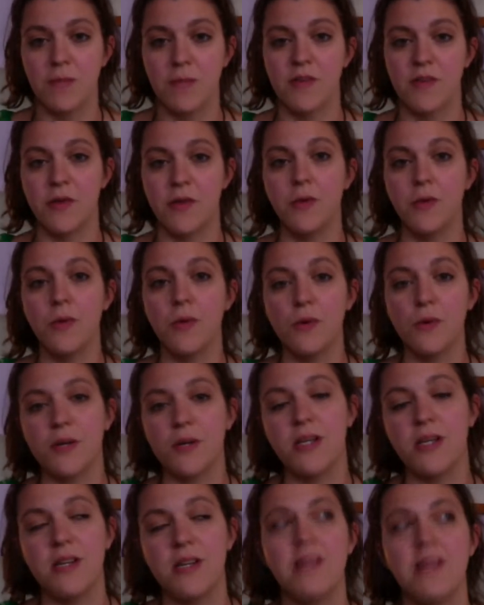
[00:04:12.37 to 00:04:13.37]
So you
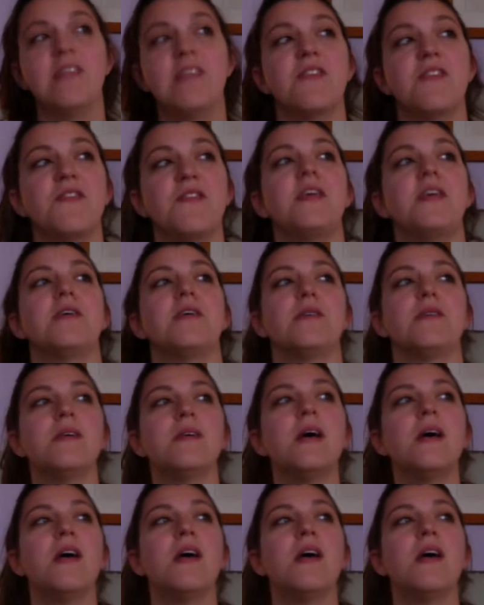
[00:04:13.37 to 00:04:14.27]
already need to feel